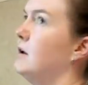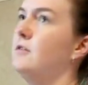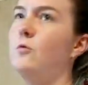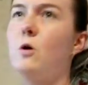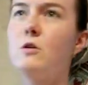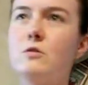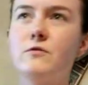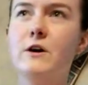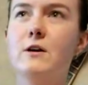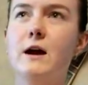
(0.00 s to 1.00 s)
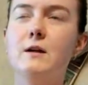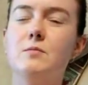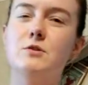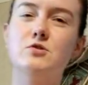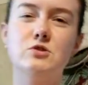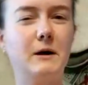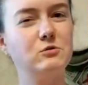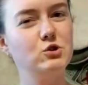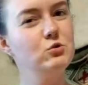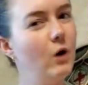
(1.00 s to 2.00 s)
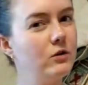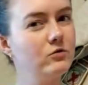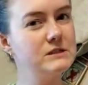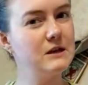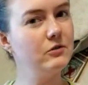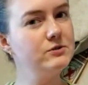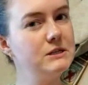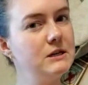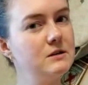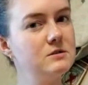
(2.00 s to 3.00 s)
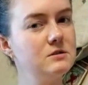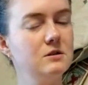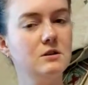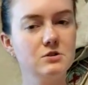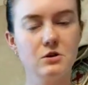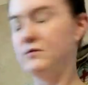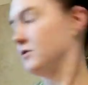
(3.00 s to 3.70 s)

400 Fahrenheit, I'm pretty sure, is about 200 Celsius. So if you're